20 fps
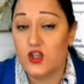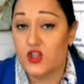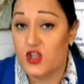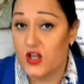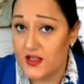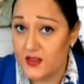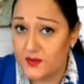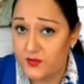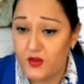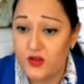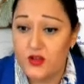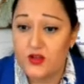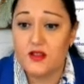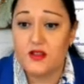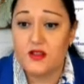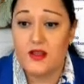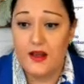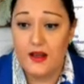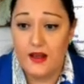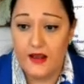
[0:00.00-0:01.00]

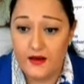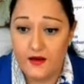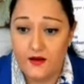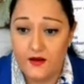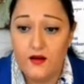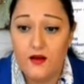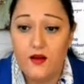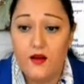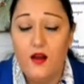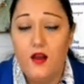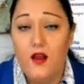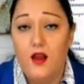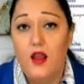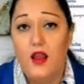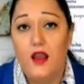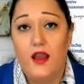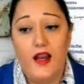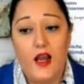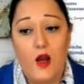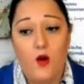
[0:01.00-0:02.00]
Jasper's, Elena,
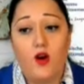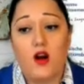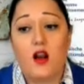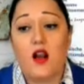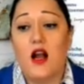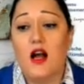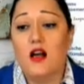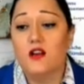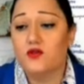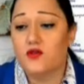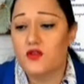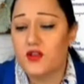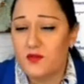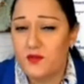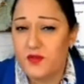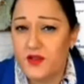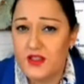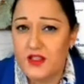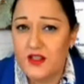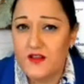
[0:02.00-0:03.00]
and our
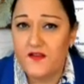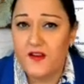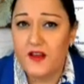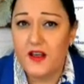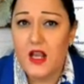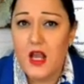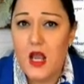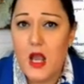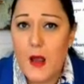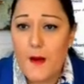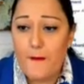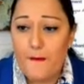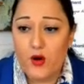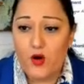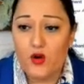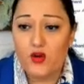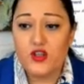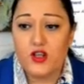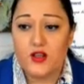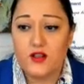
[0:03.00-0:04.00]
country-specific
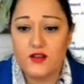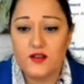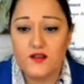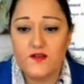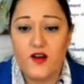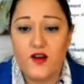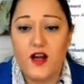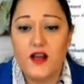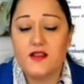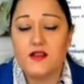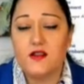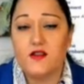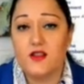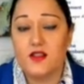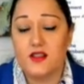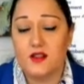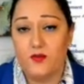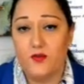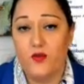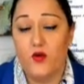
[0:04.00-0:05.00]
project advisory
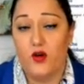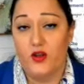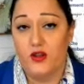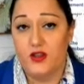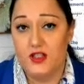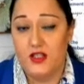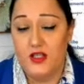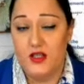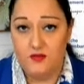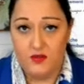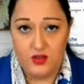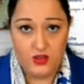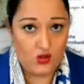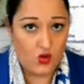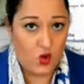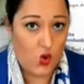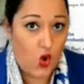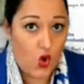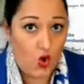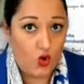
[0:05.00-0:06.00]
support teams,
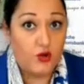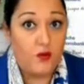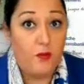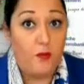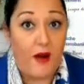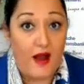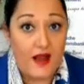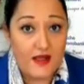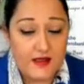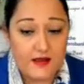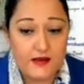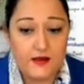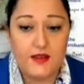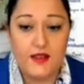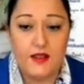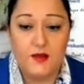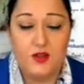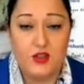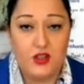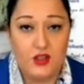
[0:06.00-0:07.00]
so-called PASA
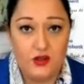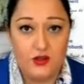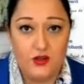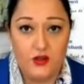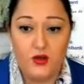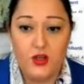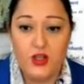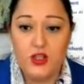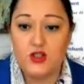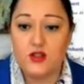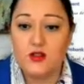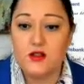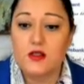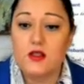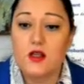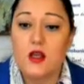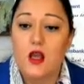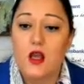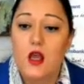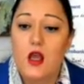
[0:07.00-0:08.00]
teams in the regions,
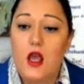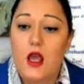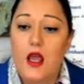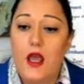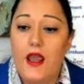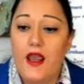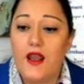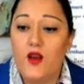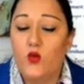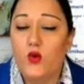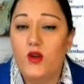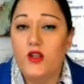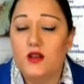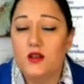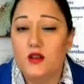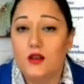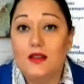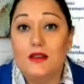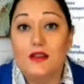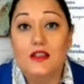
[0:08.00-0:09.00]
and with
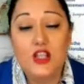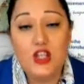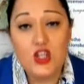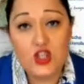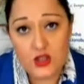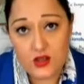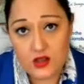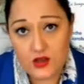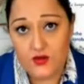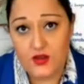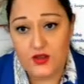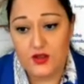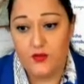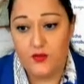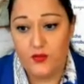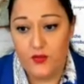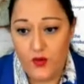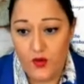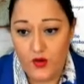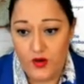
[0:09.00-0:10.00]
additional
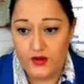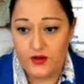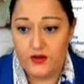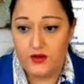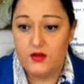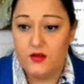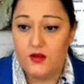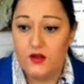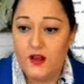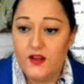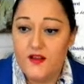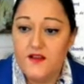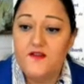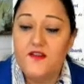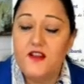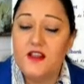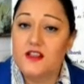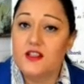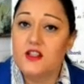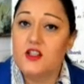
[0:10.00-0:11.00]
support
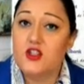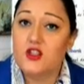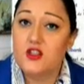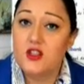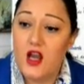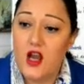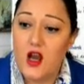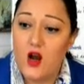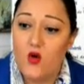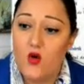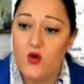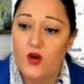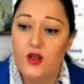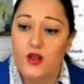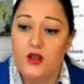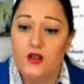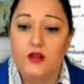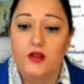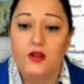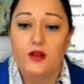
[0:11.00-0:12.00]
envisaged now
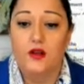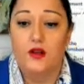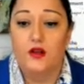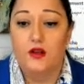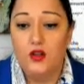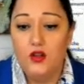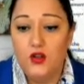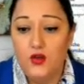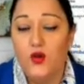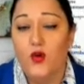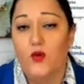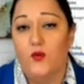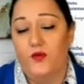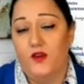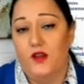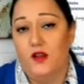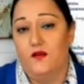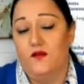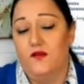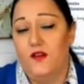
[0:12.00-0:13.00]
in the new
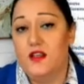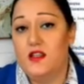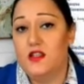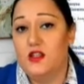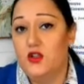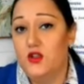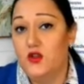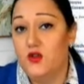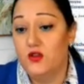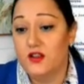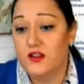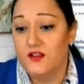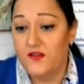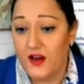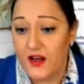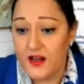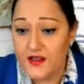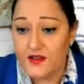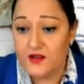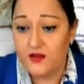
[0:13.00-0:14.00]
InvestEU
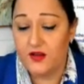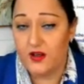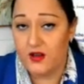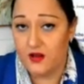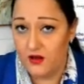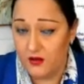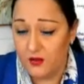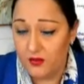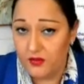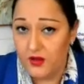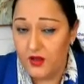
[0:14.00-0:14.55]
advisory hub,